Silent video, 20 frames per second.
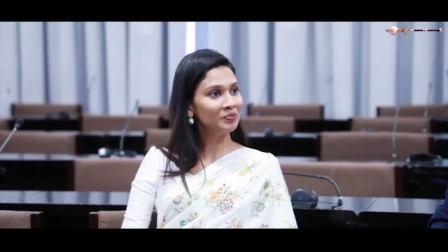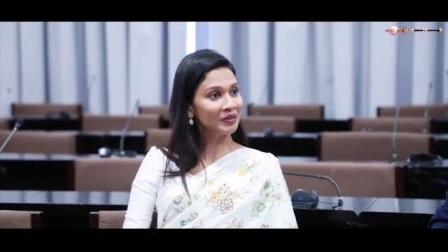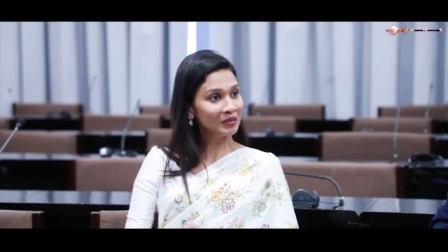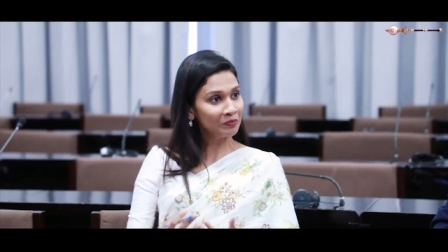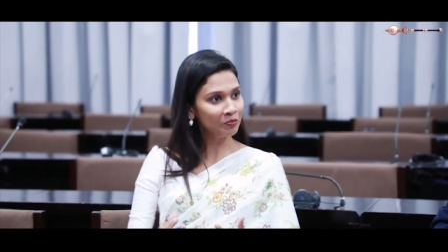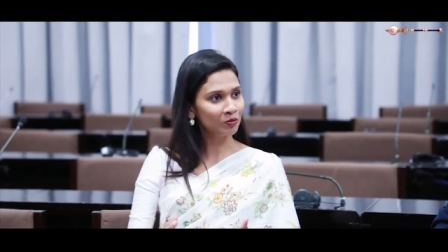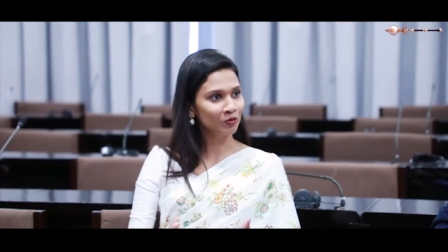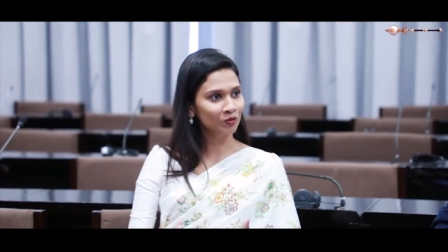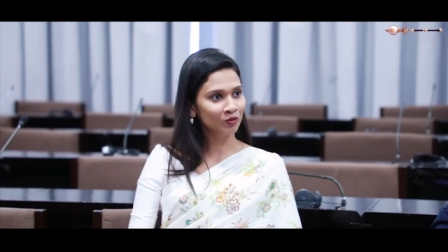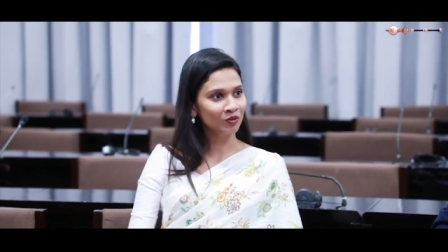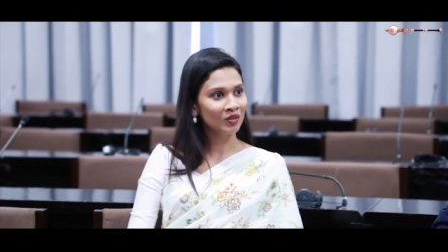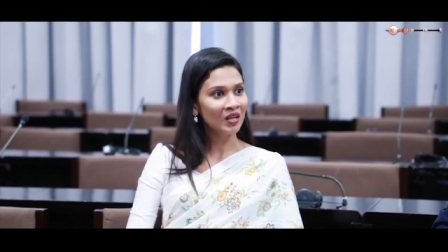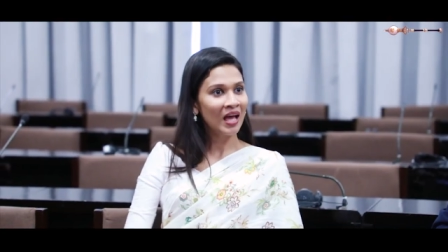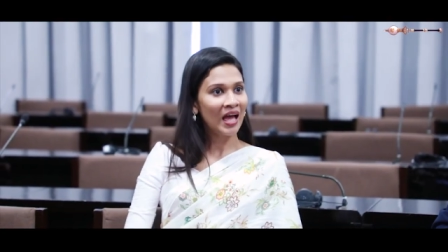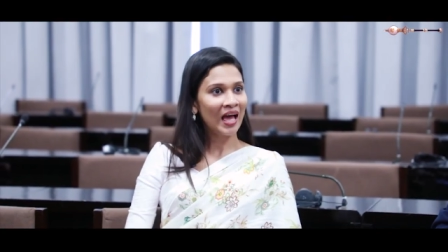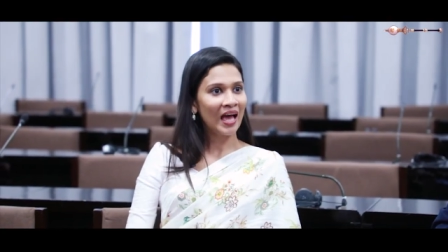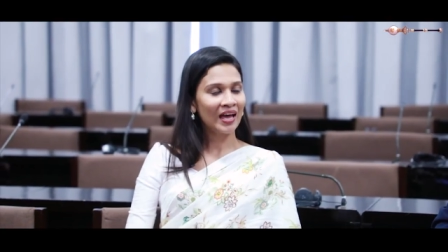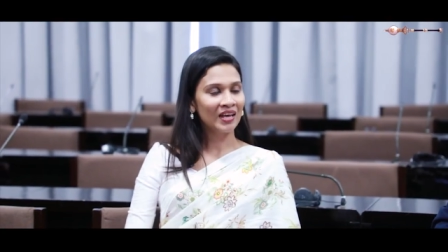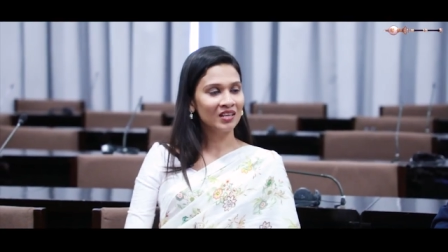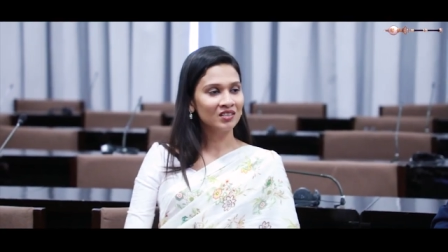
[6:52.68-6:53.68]
people
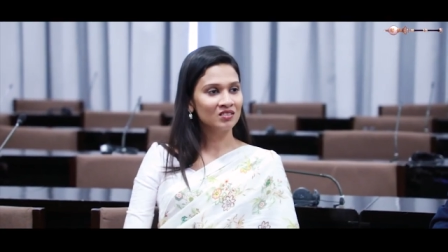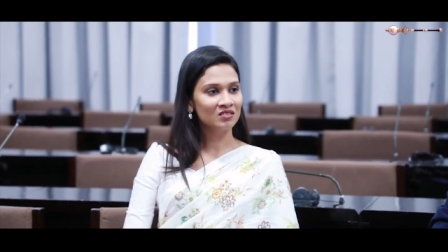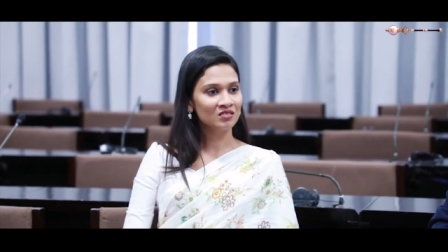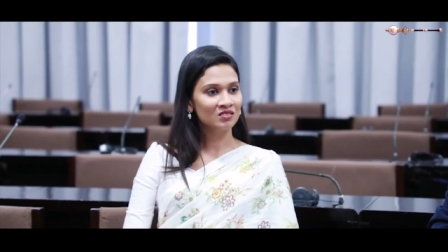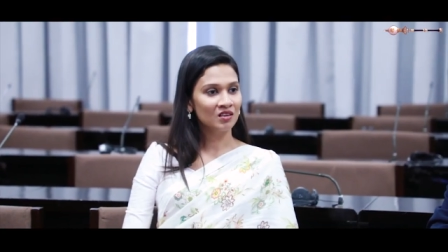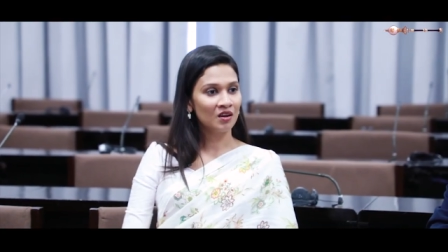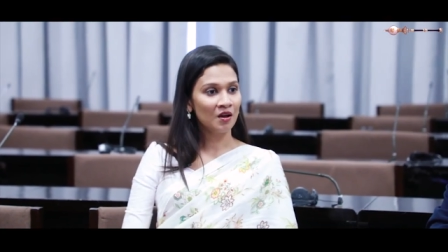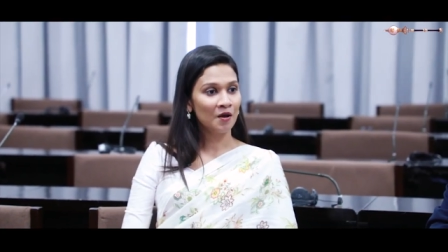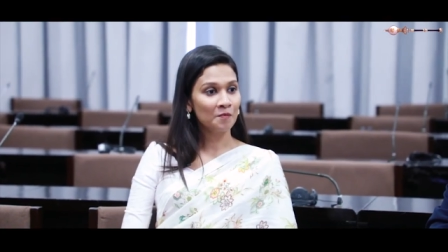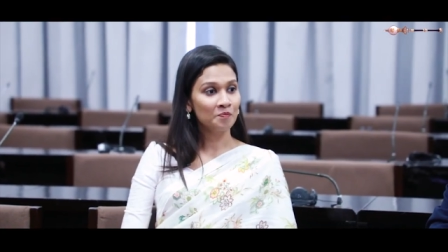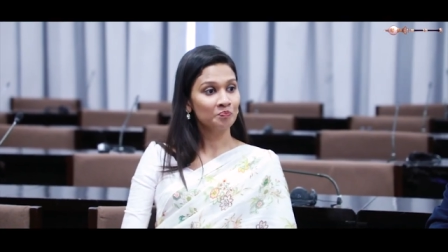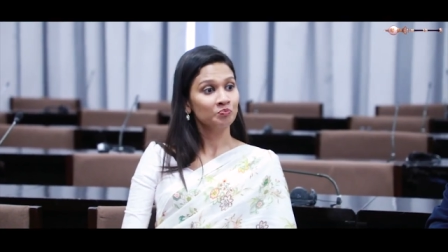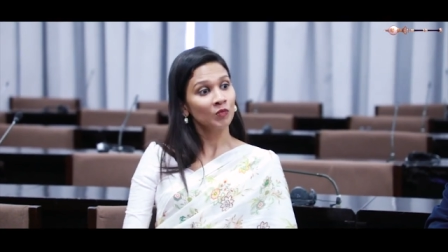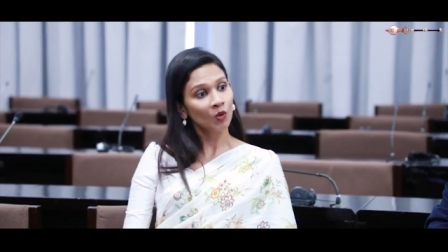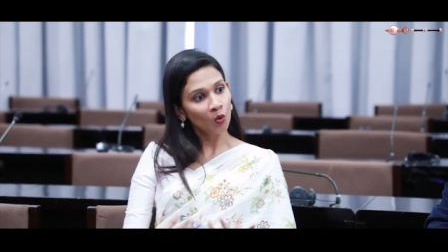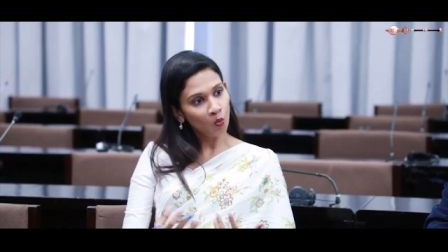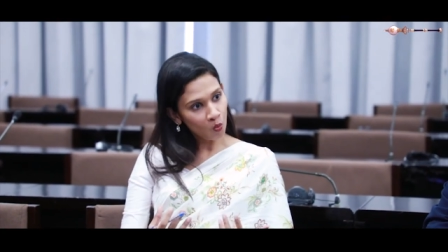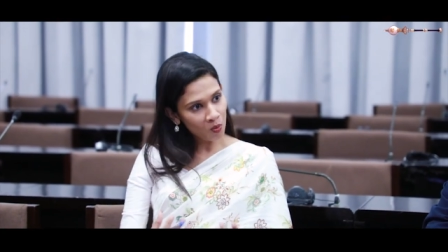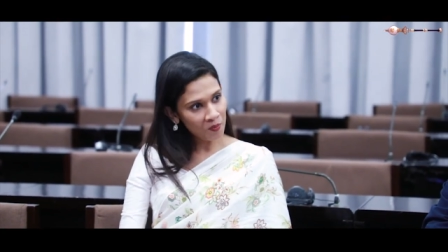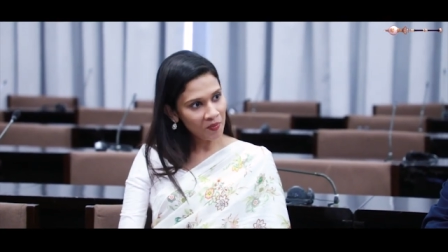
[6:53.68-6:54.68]
and um,
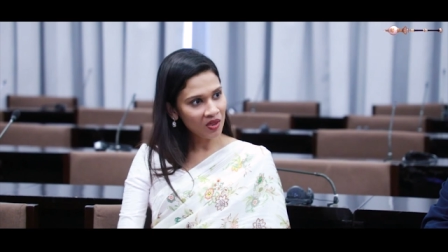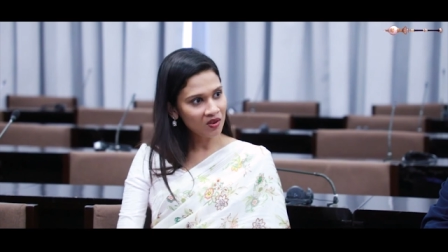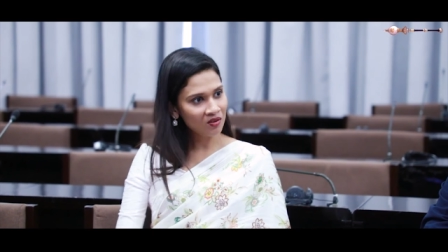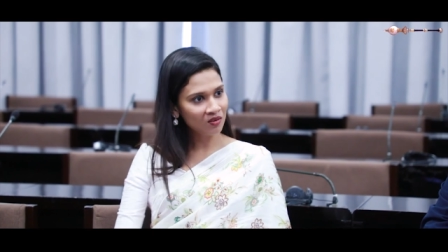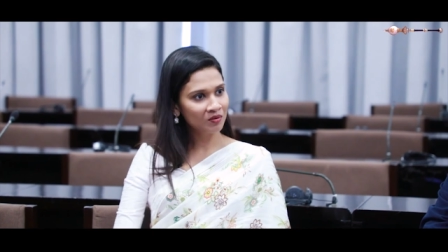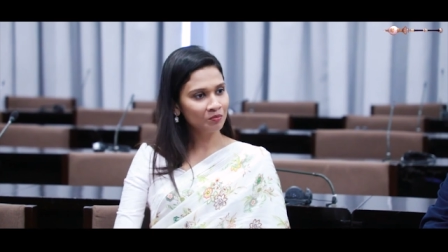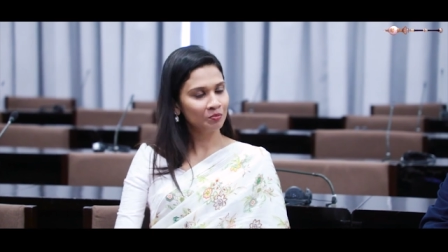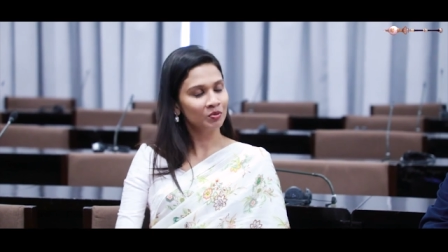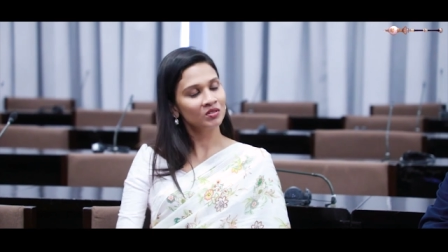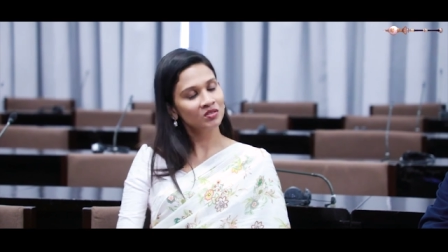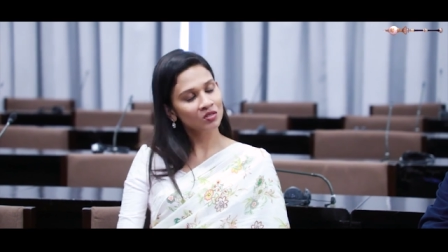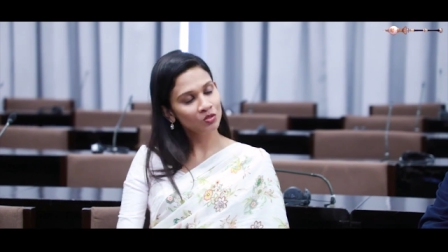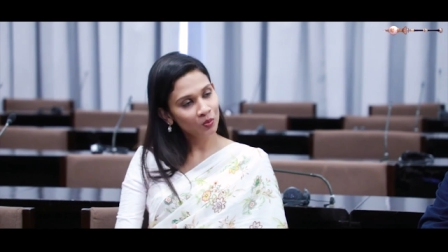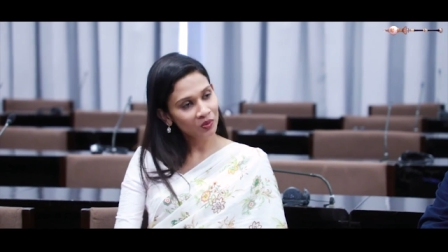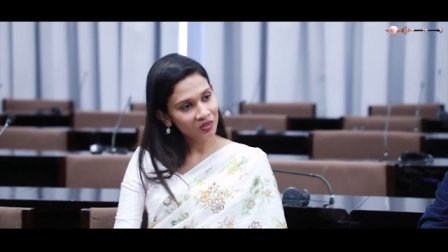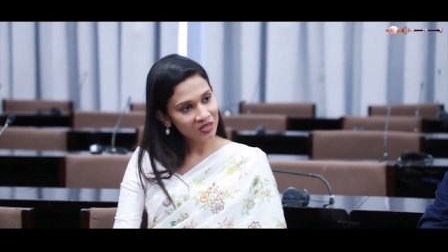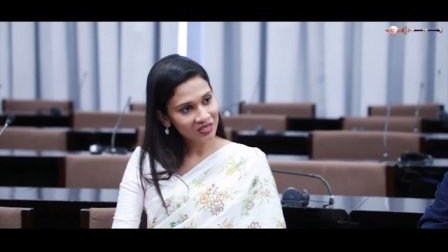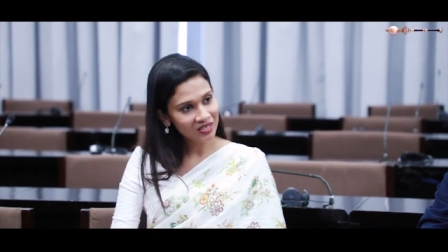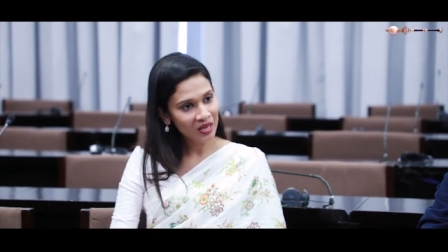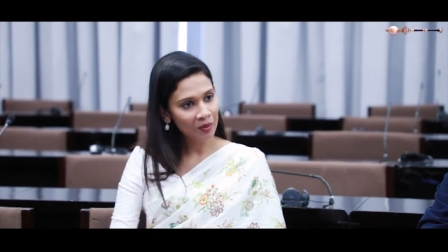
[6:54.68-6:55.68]
women, persons
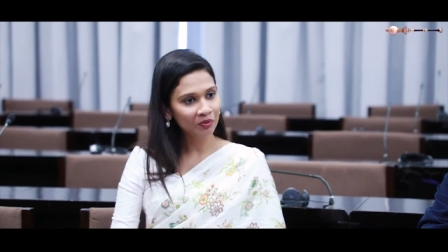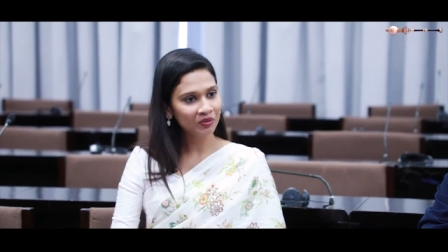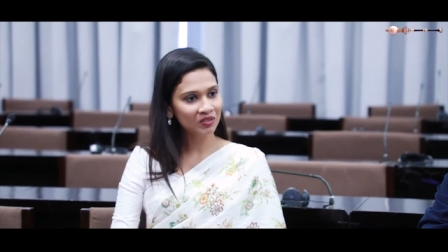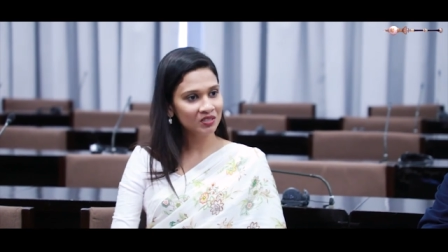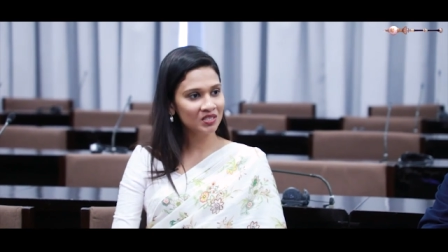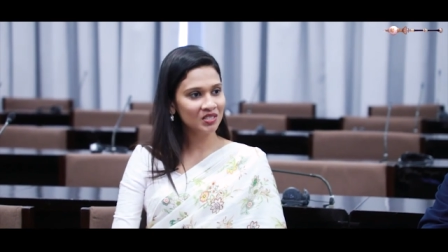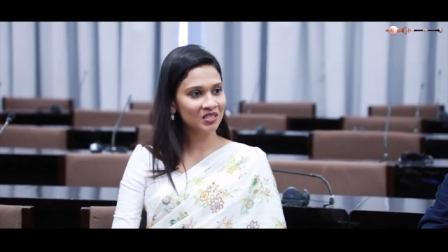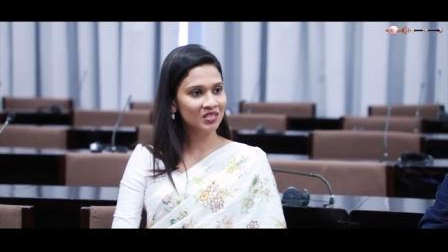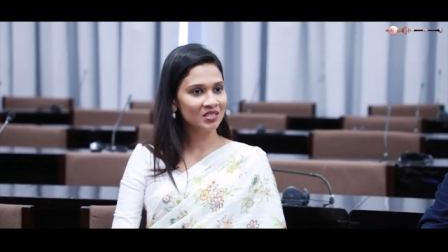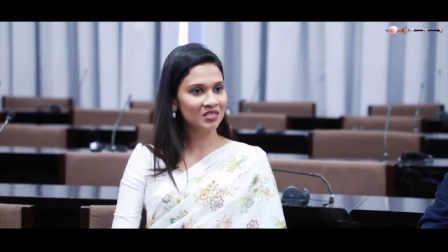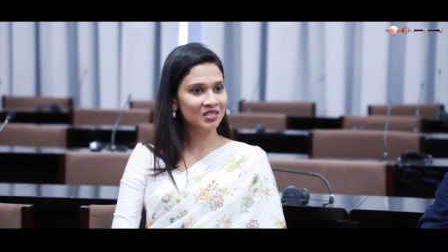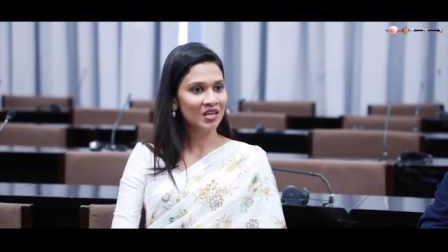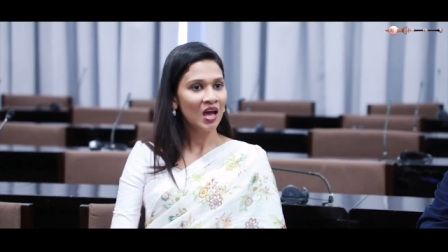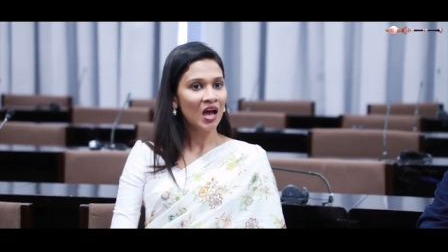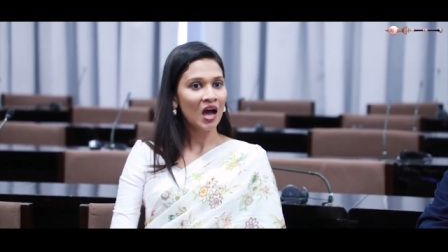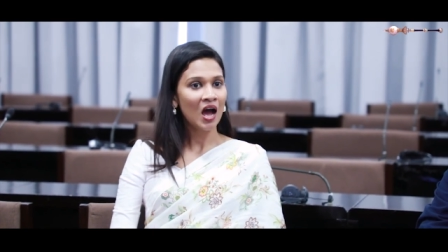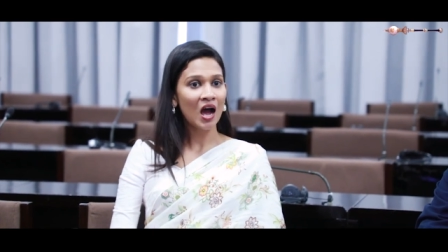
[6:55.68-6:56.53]
with disabilities, uh,